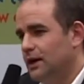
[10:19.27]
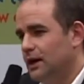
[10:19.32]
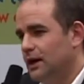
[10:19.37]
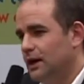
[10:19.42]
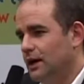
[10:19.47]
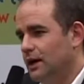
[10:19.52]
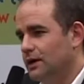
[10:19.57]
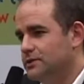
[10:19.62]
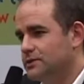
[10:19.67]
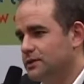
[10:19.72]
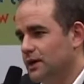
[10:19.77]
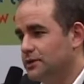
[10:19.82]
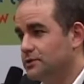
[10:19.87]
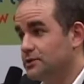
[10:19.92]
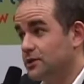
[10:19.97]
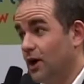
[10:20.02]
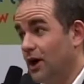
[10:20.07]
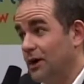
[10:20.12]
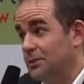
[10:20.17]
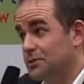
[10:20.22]
I'd say
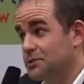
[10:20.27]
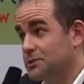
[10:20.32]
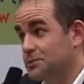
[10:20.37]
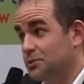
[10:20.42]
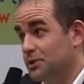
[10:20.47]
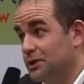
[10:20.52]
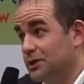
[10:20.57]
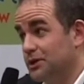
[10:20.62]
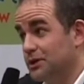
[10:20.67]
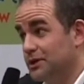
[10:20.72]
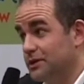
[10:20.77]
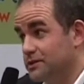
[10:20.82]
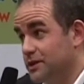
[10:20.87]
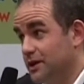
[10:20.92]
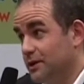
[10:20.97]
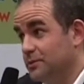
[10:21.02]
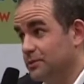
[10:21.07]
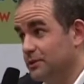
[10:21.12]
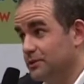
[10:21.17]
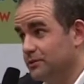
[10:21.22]
Skype is a pretty good
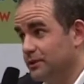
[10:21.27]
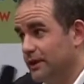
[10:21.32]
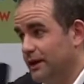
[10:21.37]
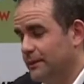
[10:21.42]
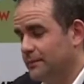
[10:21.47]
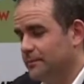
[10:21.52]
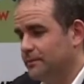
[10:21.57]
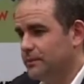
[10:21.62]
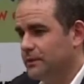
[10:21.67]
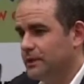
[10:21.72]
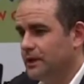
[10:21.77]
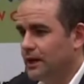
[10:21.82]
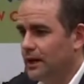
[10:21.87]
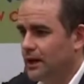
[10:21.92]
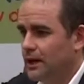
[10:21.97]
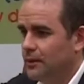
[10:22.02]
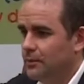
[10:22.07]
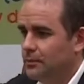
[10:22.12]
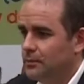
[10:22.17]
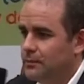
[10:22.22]
example of that,
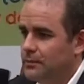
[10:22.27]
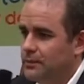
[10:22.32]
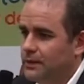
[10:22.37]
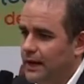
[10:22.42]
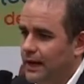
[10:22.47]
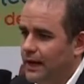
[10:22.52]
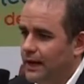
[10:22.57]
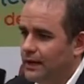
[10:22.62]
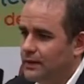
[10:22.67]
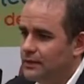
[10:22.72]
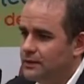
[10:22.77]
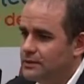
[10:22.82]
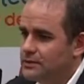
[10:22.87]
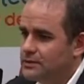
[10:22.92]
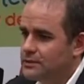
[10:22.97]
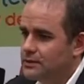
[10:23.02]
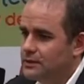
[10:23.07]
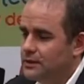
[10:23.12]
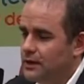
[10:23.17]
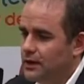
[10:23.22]

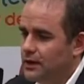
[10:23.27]
and